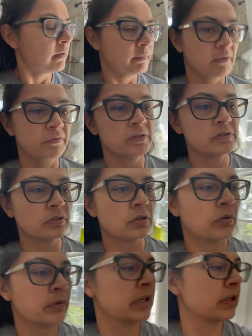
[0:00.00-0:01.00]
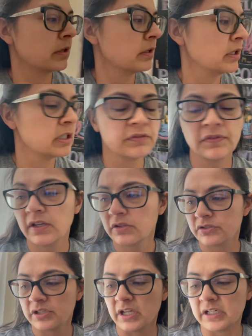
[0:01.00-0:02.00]
My friends are going, it's
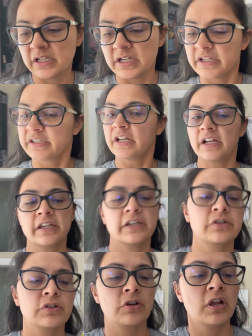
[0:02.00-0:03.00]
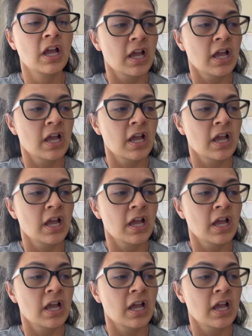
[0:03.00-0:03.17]
Father's Day, Danny's not here.